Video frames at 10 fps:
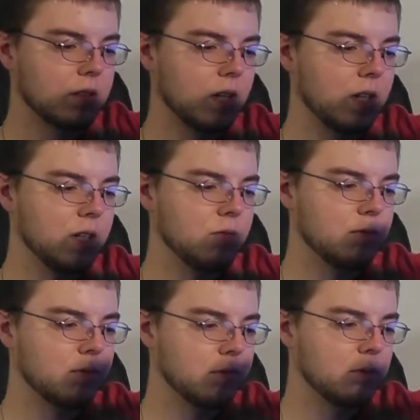kind
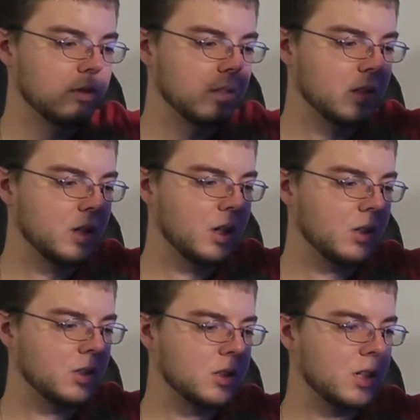of cool looking. It
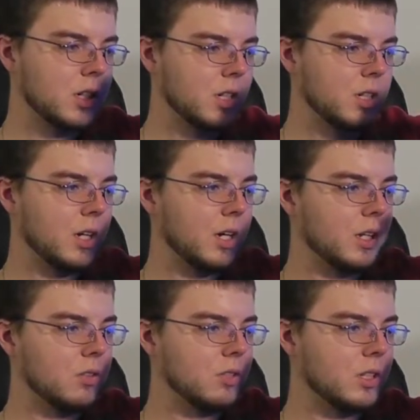looks like, yeah, it
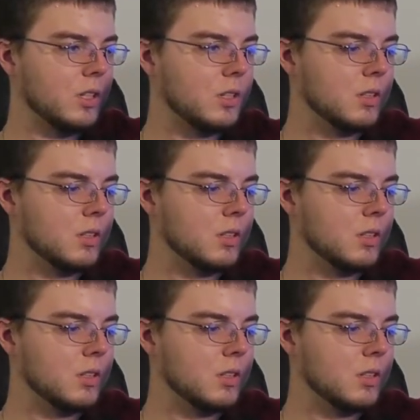only